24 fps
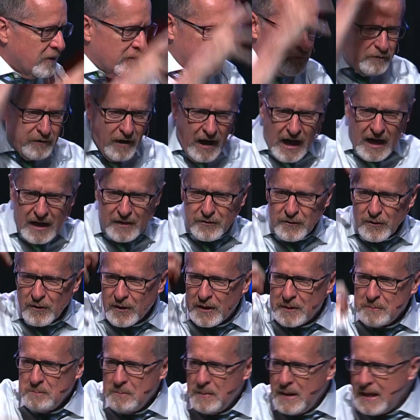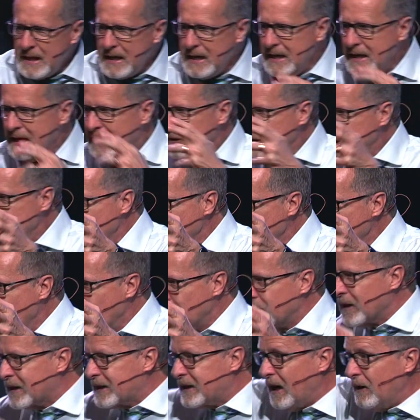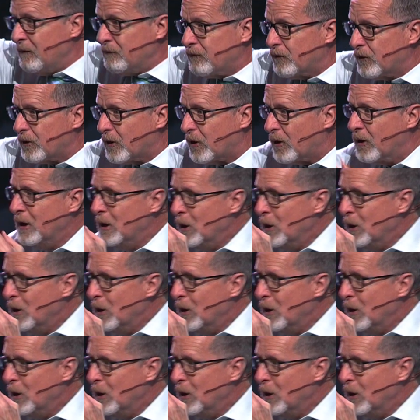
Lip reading: Father and me and you and the Comforter,